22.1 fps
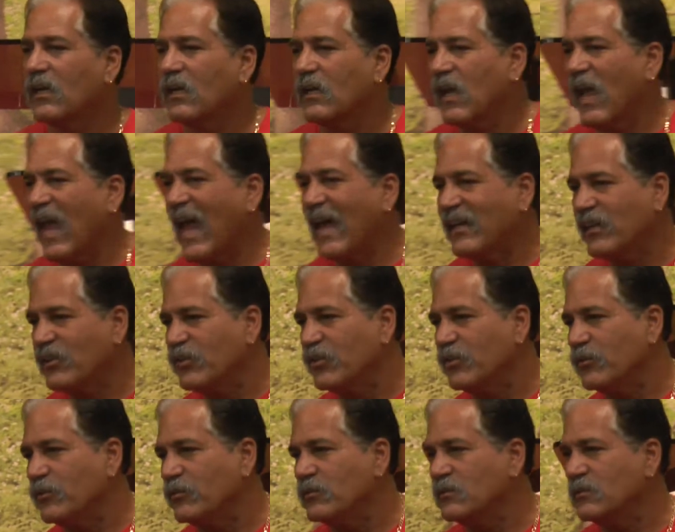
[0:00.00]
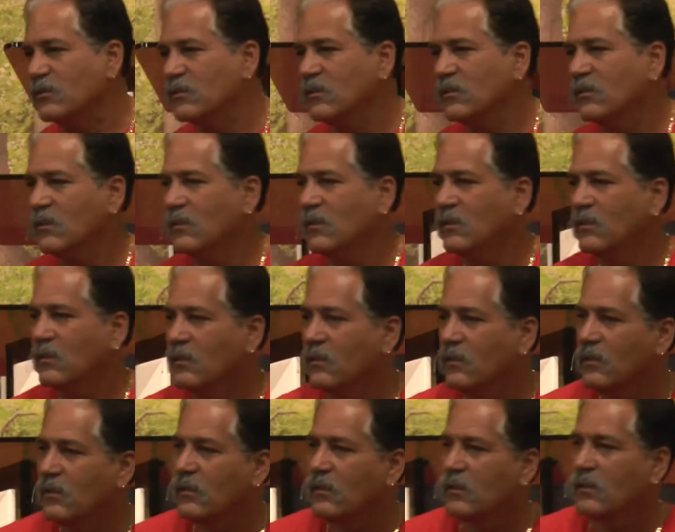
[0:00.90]
attitudes
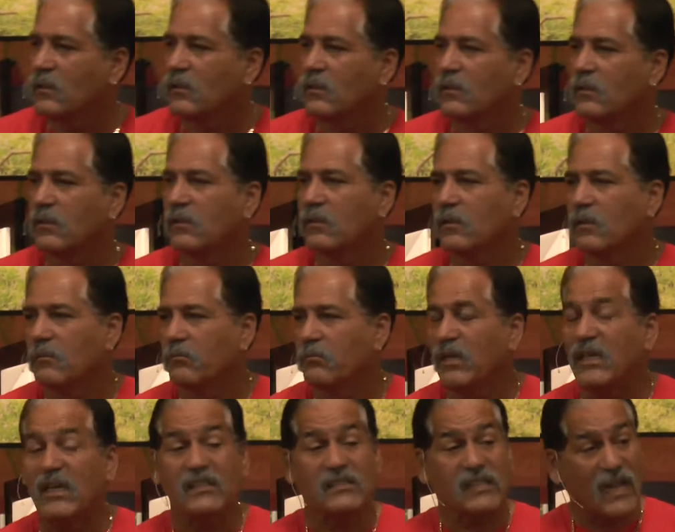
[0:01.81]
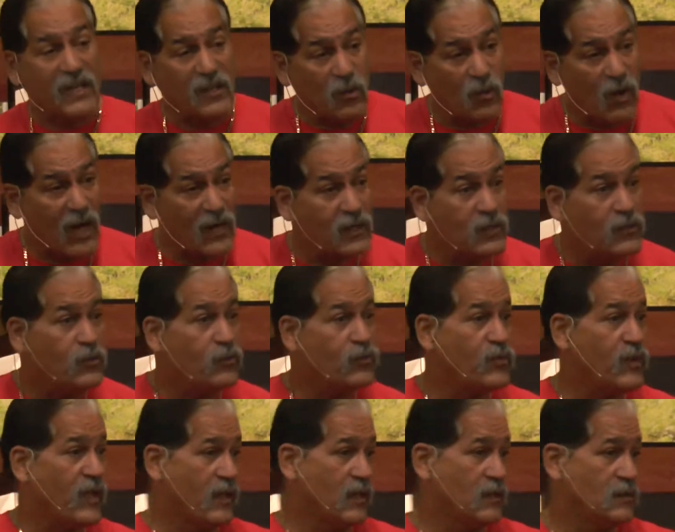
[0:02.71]
because I know how to do
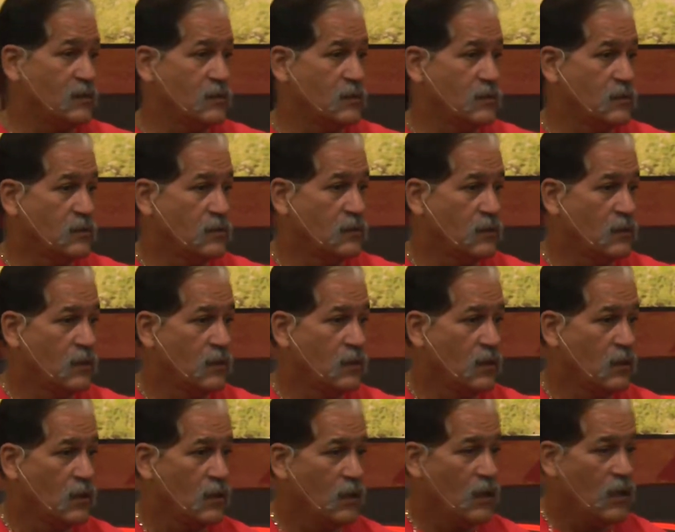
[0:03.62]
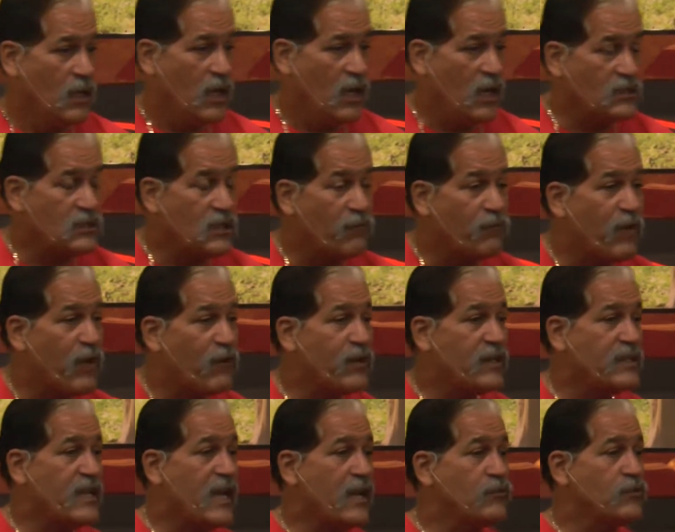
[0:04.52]
things. It's a very
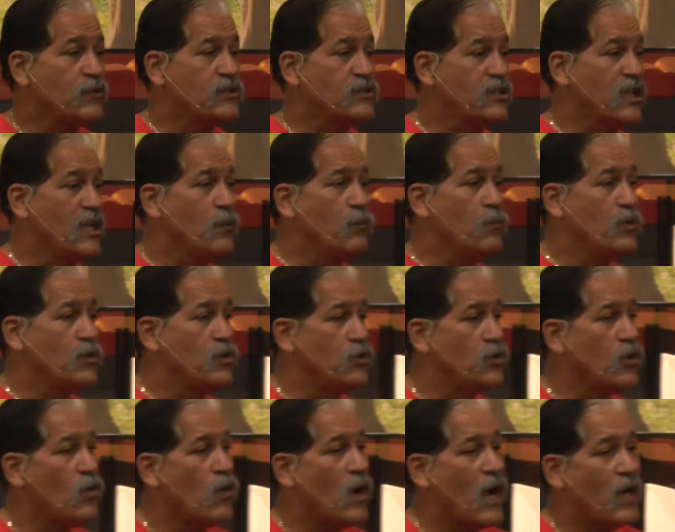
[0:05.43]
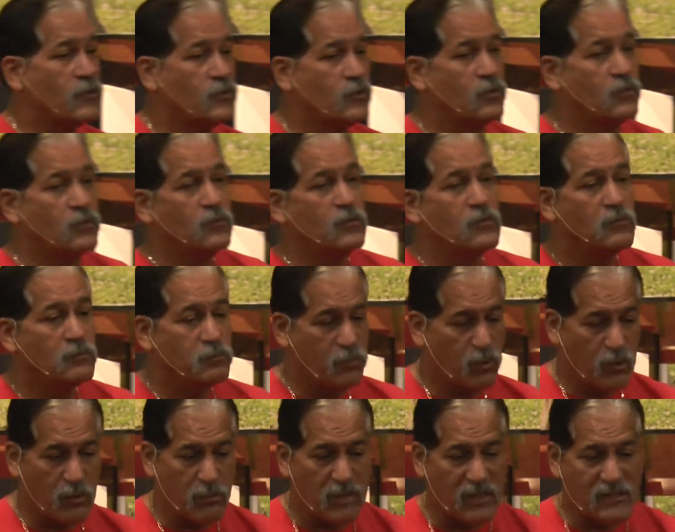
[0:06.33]
dangerous thing when you know how to
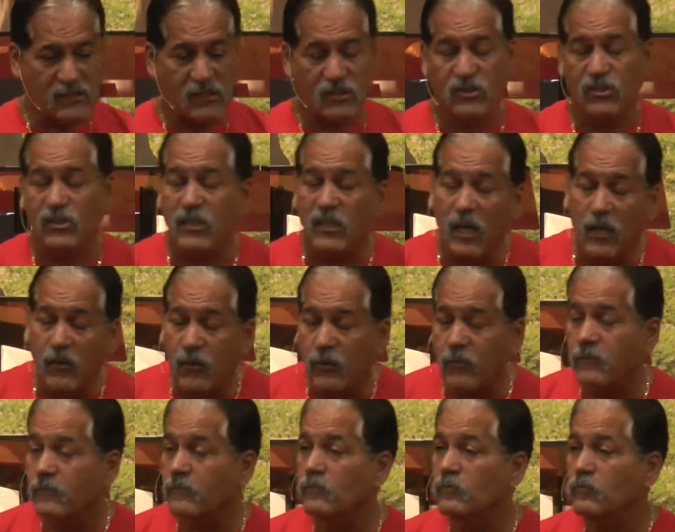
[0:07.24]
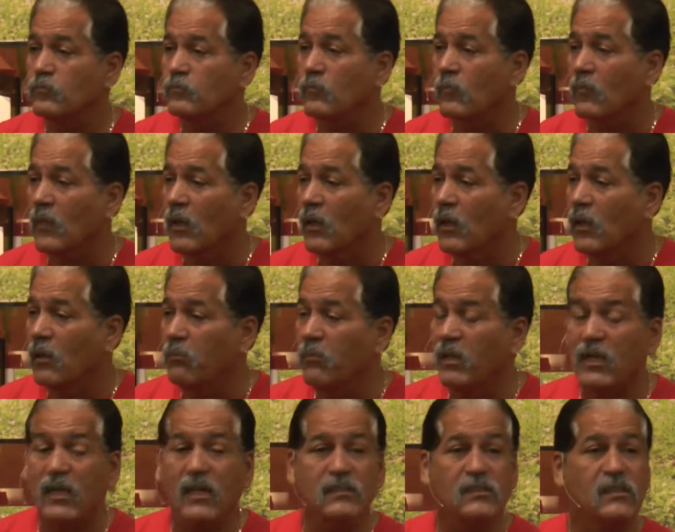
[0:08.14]
put a message together
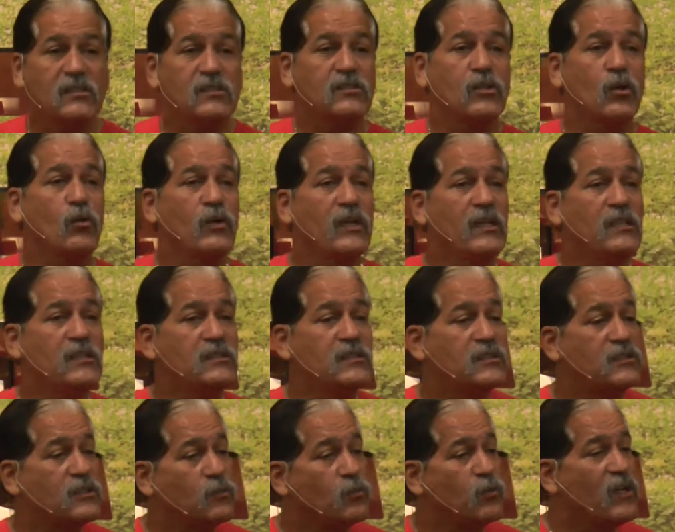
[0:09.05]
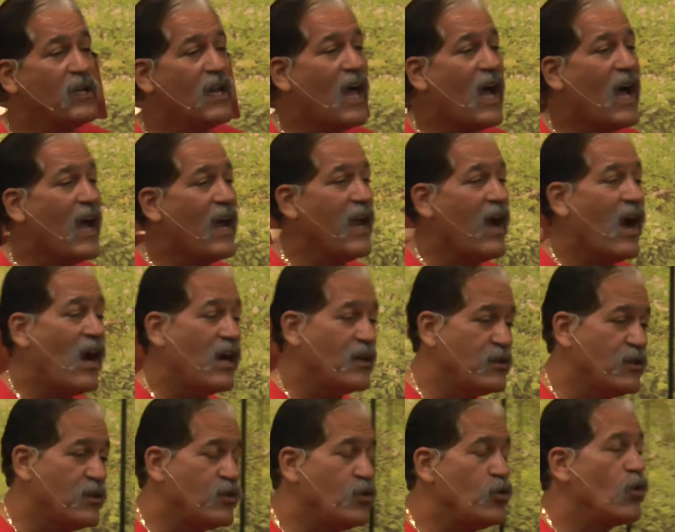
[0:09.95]
because it's so easy to rely
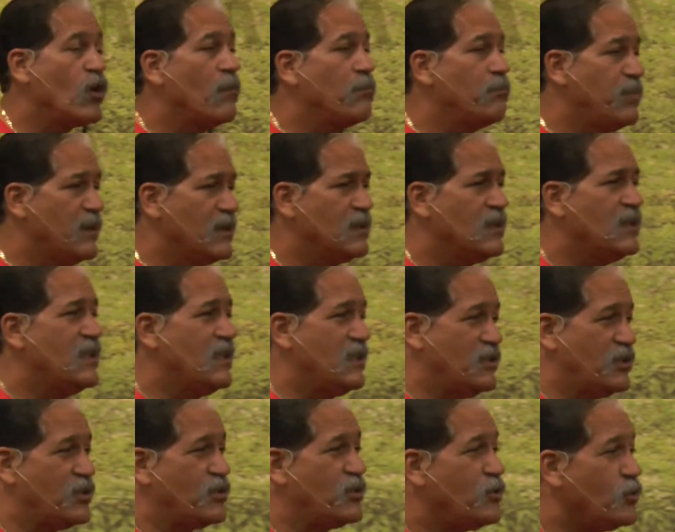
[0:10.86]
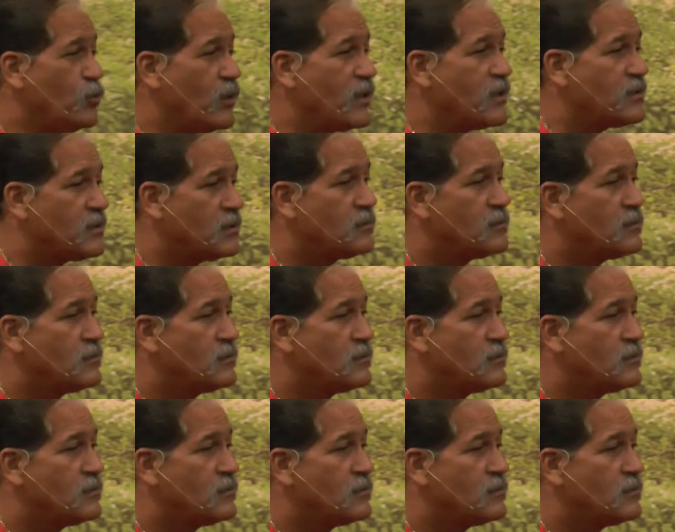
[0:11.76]
on your ability to do it.